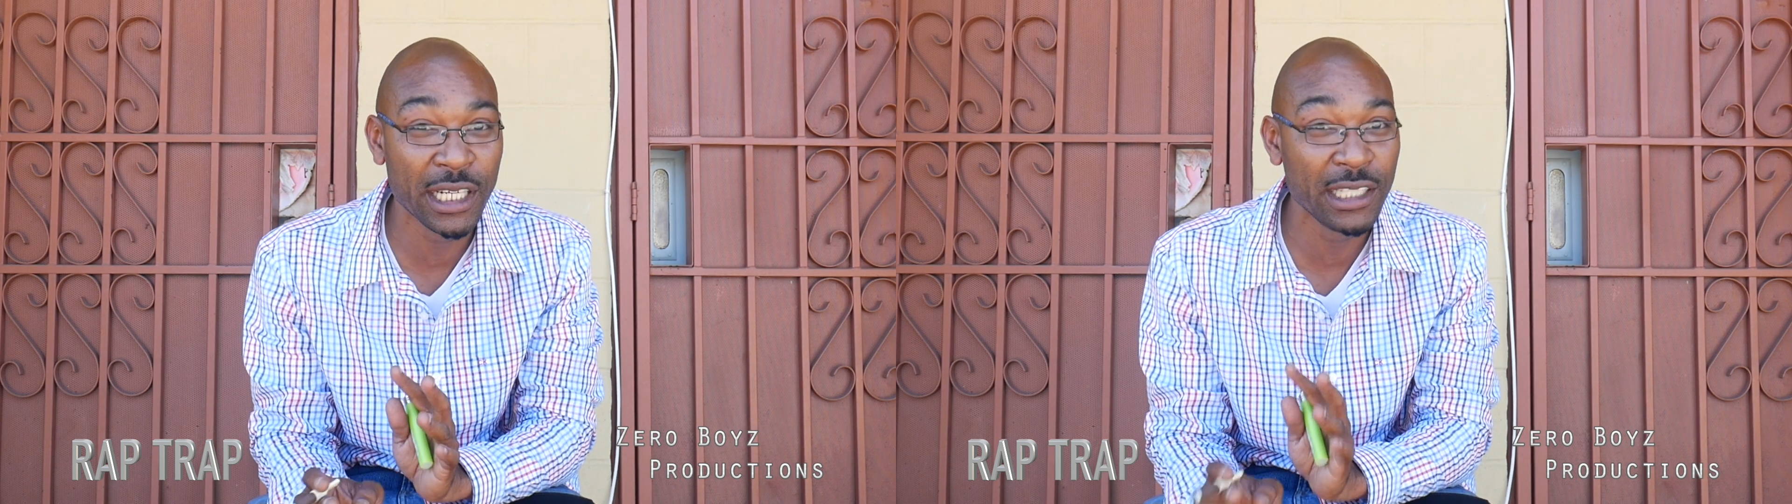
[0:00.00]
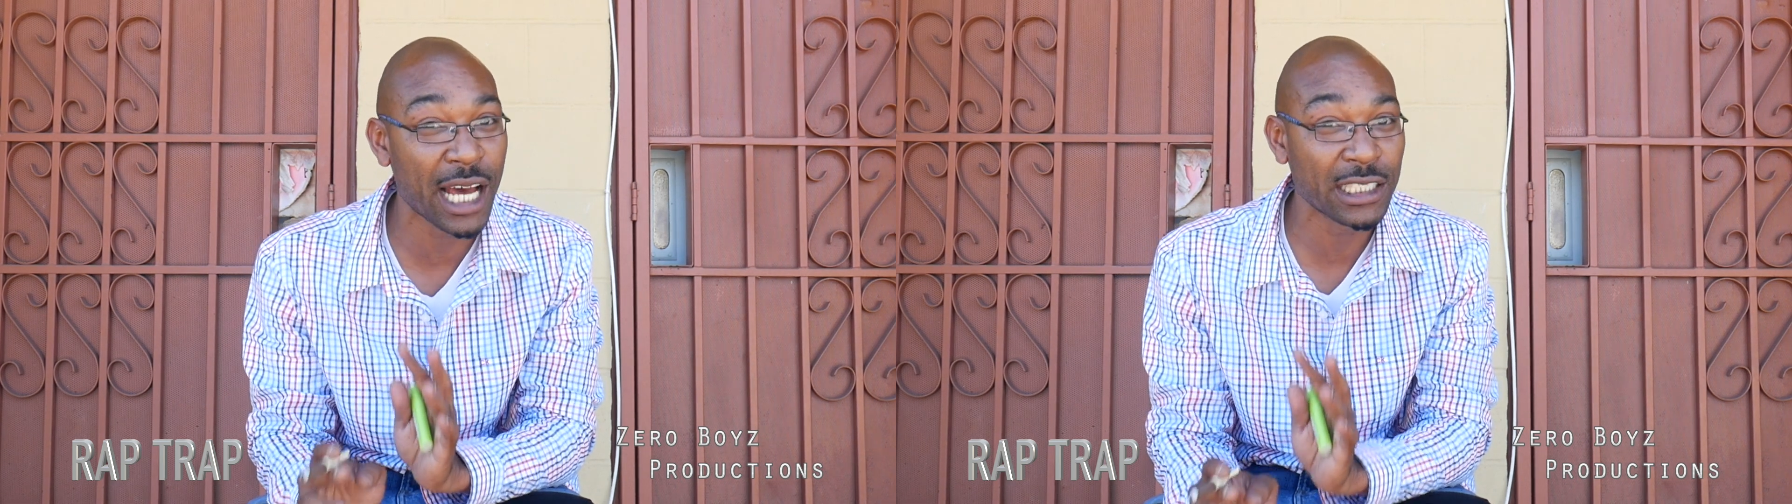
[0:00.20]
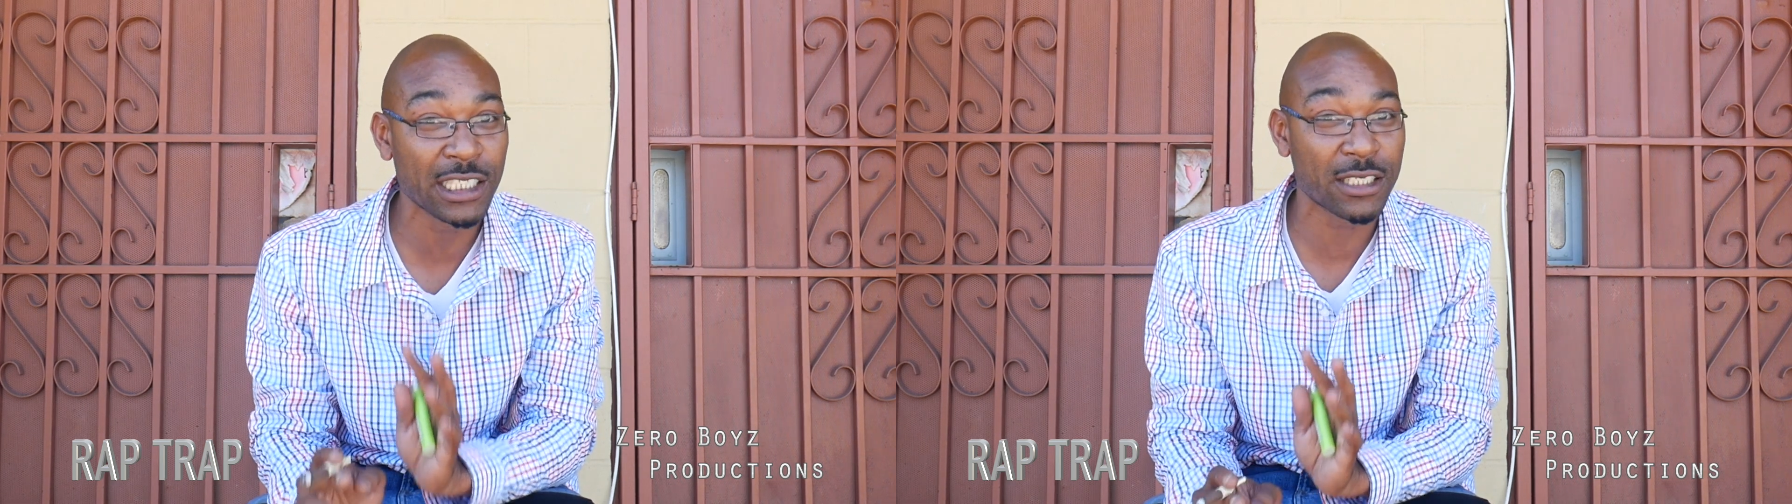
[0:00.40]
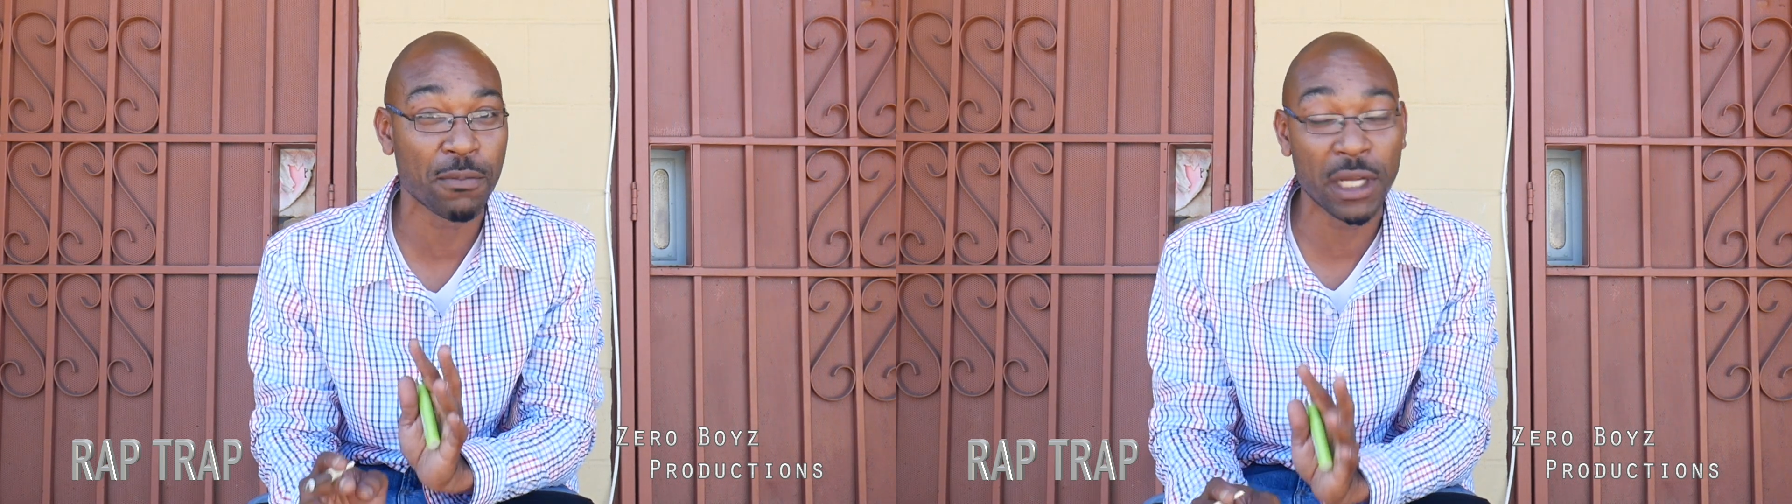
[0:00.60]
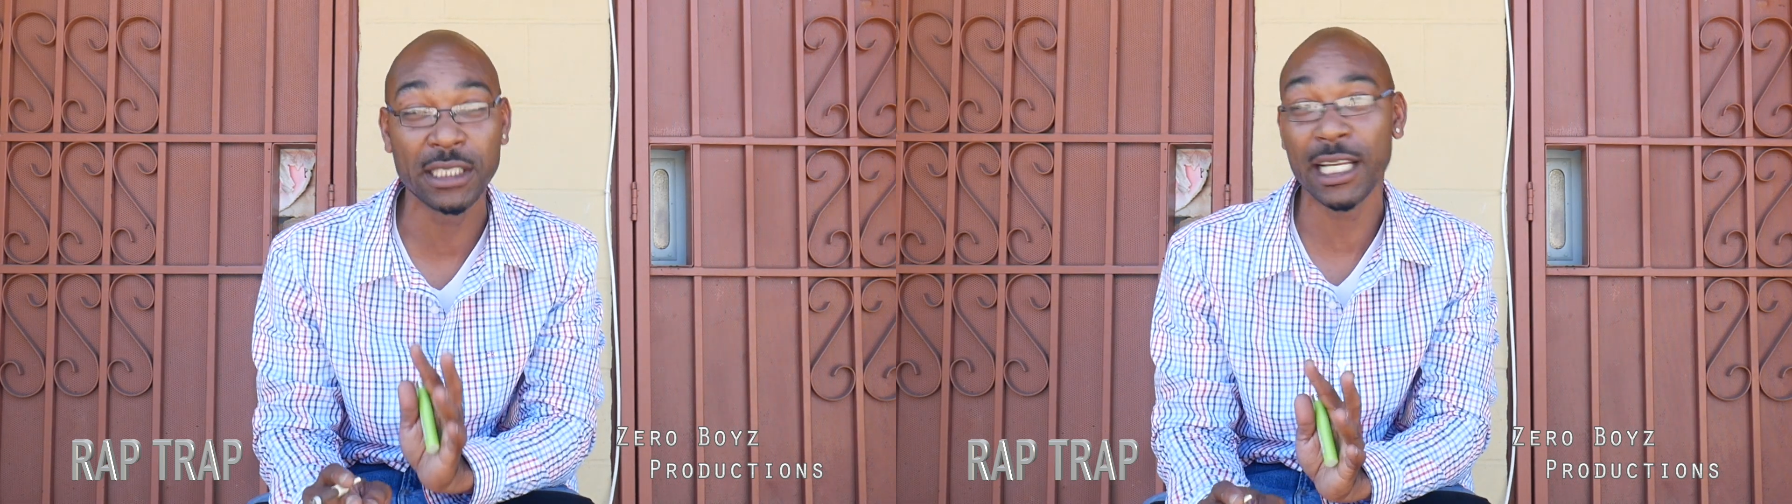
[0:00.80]
not just the
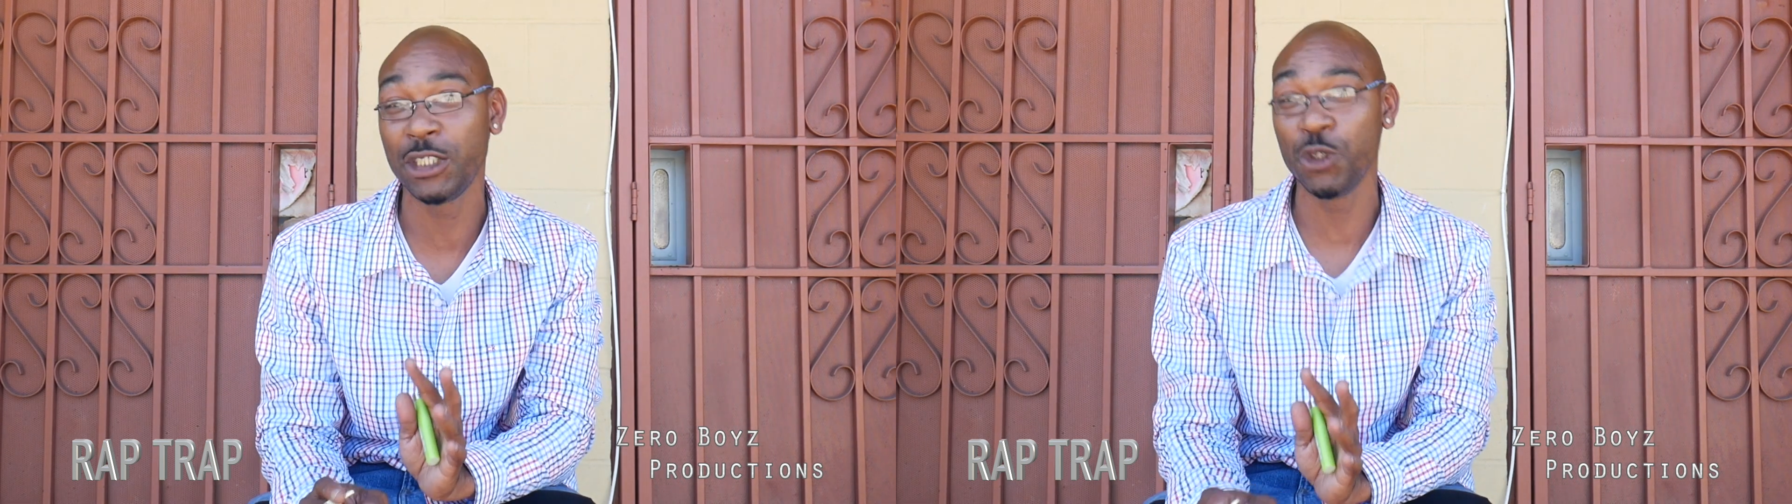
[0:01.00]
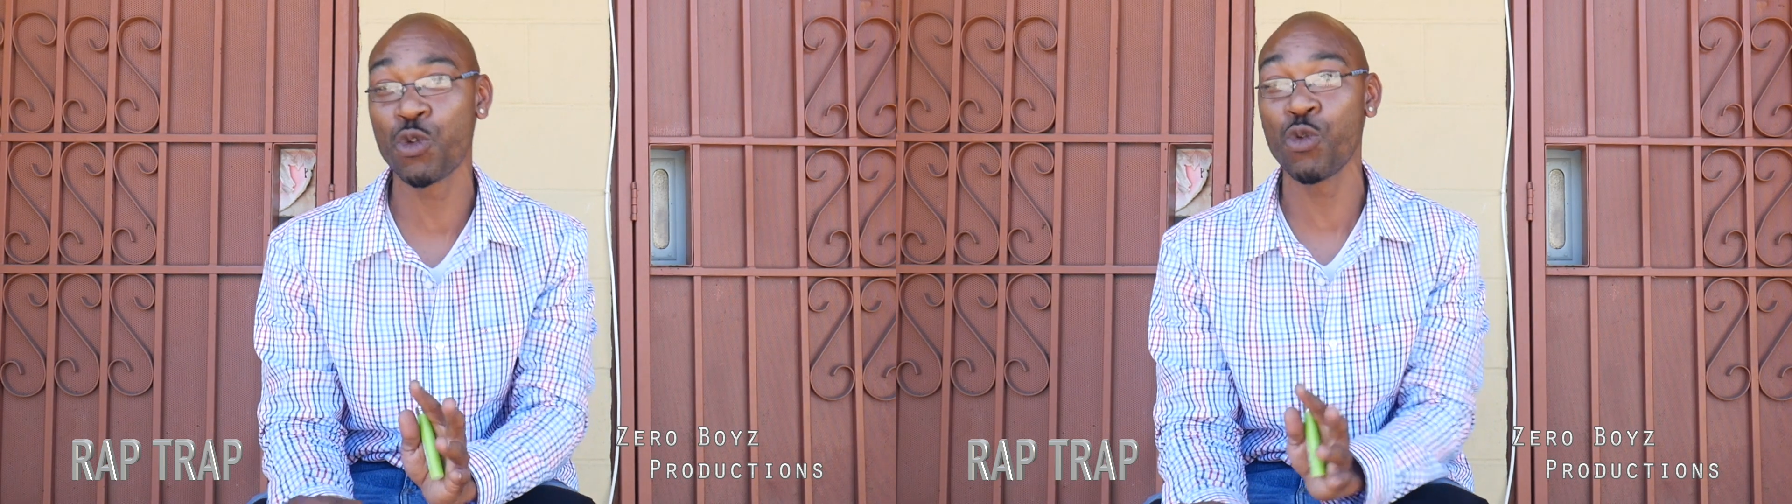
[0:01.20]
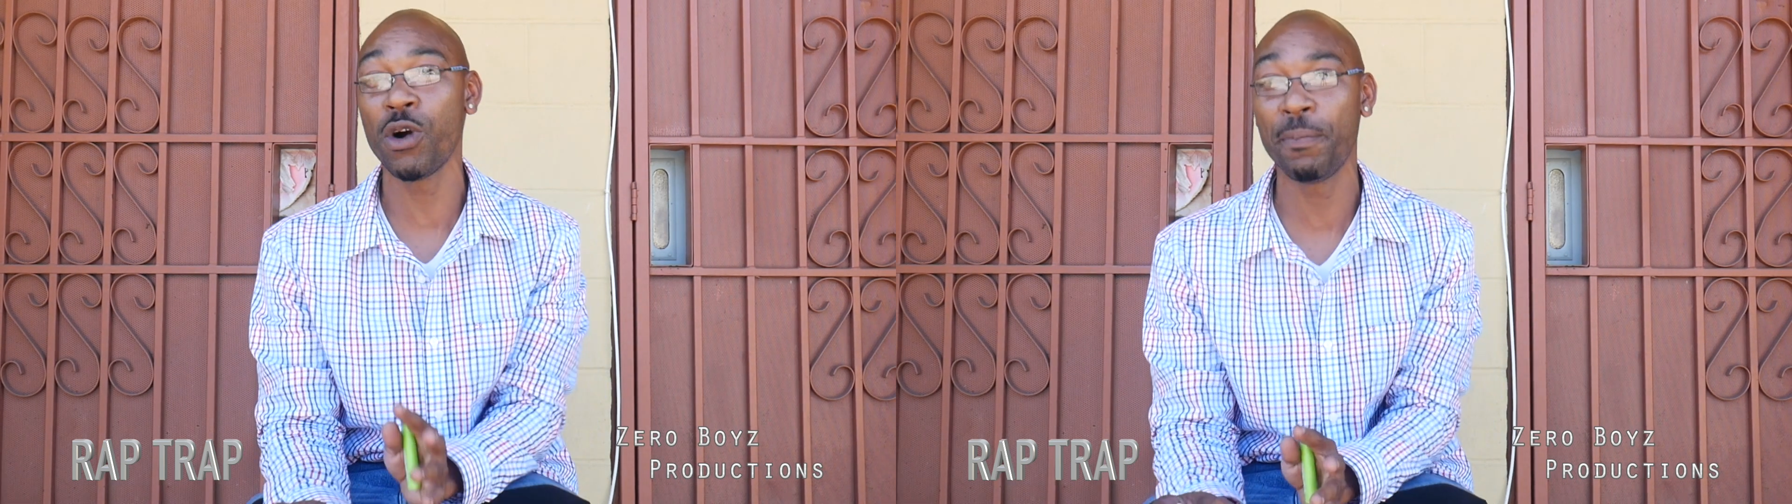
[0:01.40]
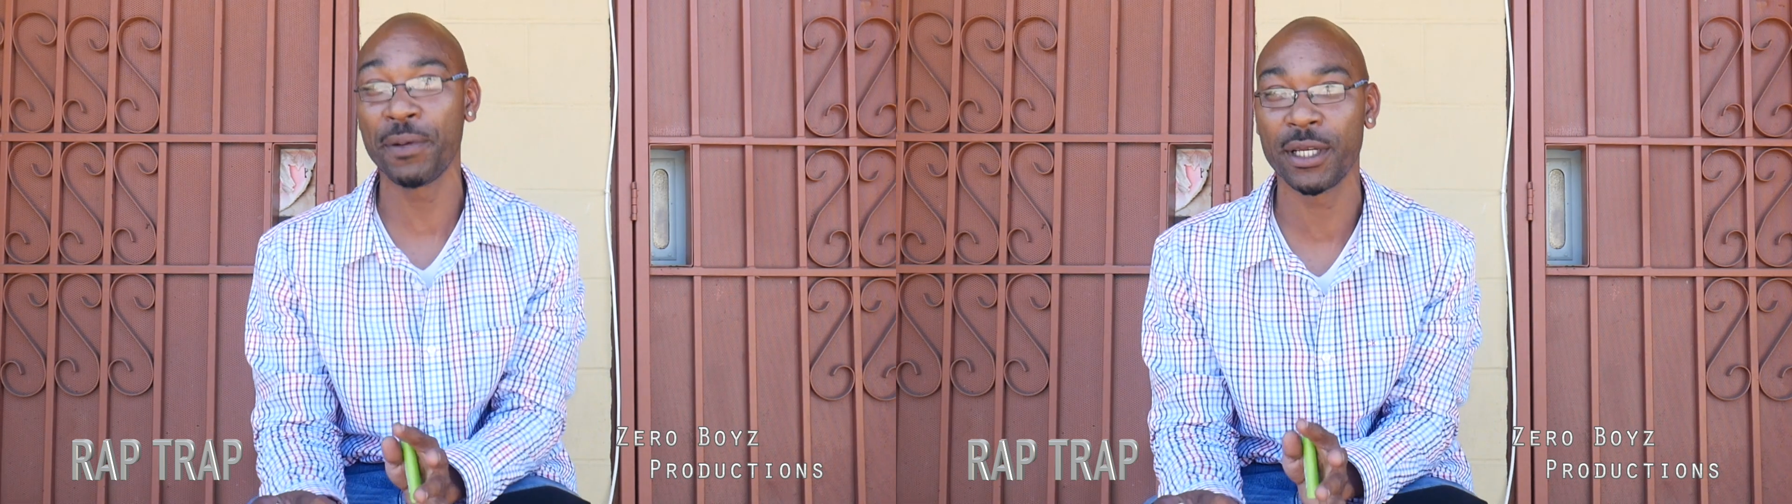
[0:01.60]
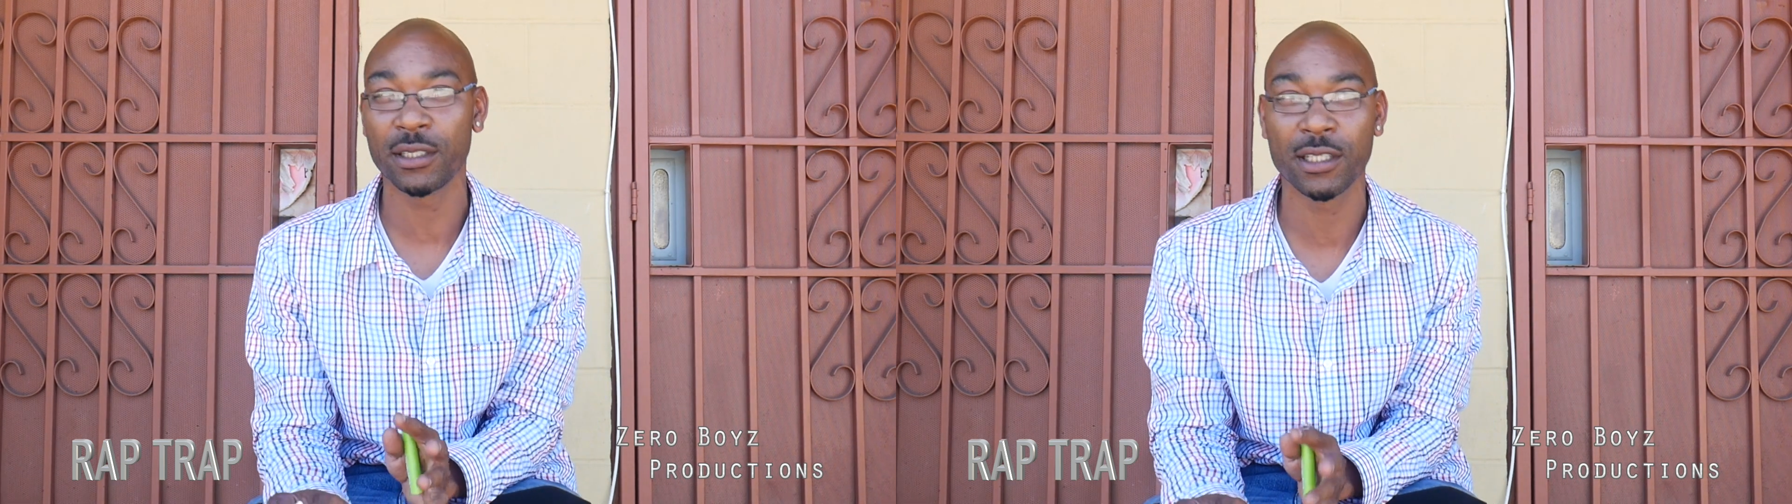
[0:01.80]
place that you grew up in,